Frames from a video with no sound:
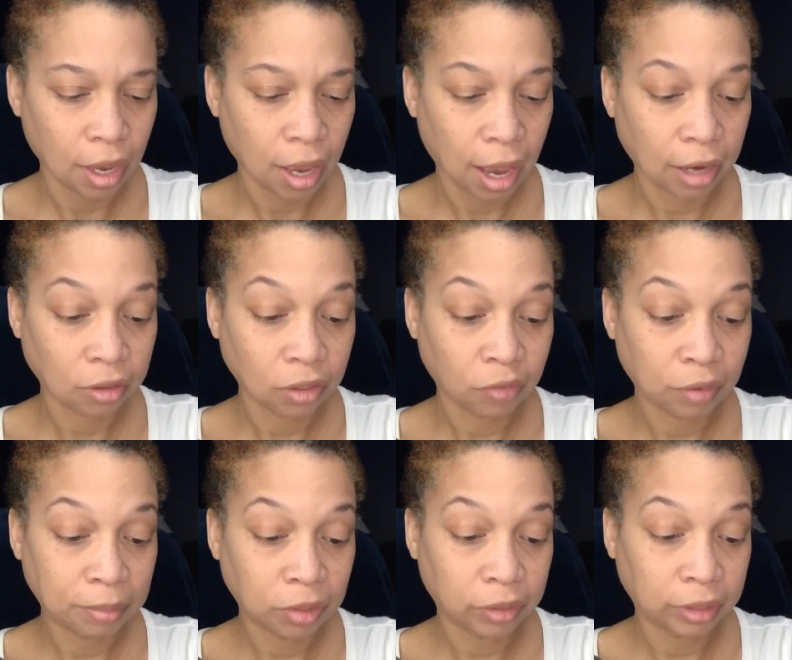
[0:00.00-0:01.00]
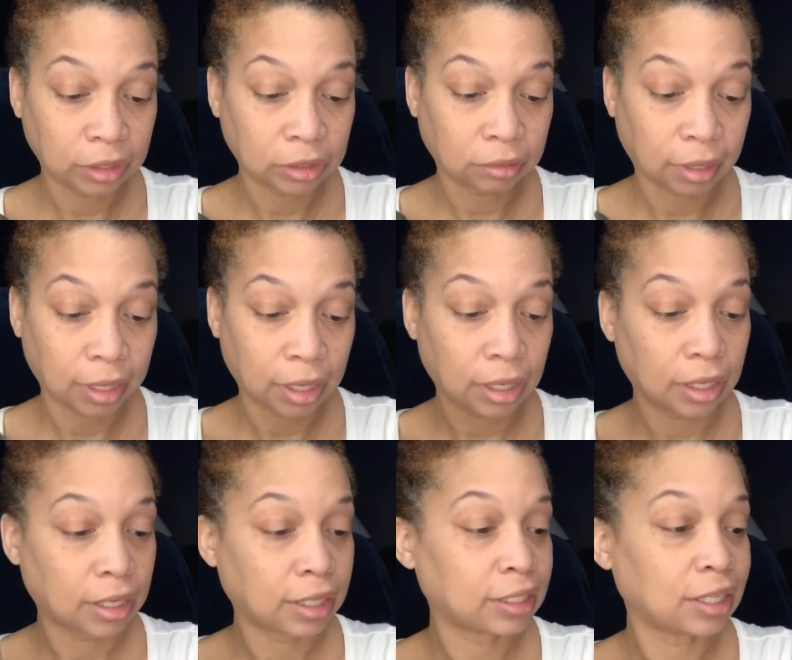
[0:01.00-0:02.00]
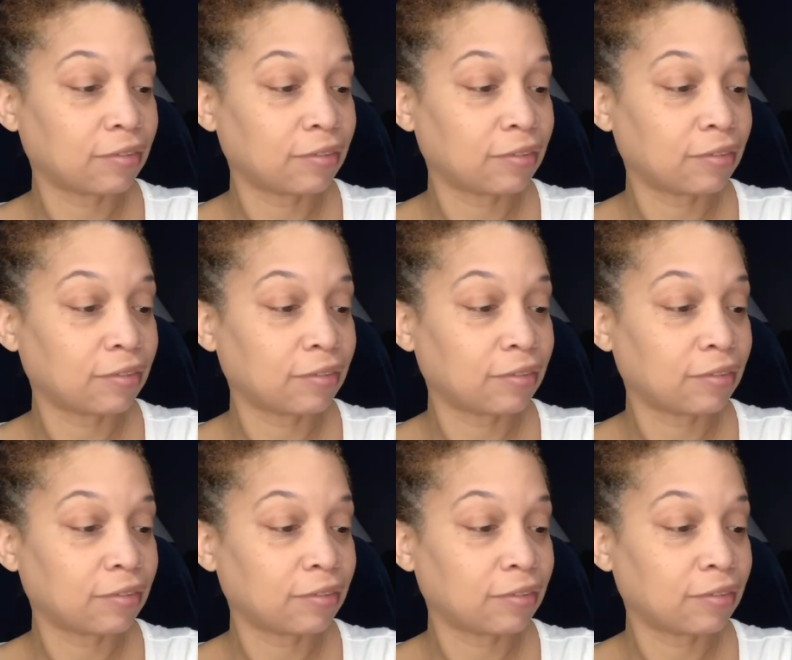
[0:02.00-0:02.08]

I don't know if I'm doing this right. It doesn't